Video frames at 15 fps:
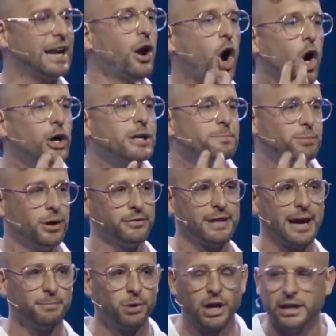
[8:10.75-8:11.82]
already put
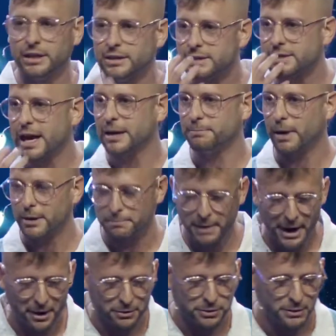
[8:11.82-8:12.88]
that bread inside my
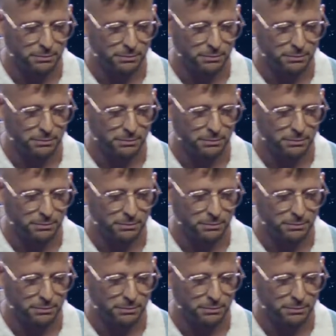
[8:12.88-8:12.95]
mouth,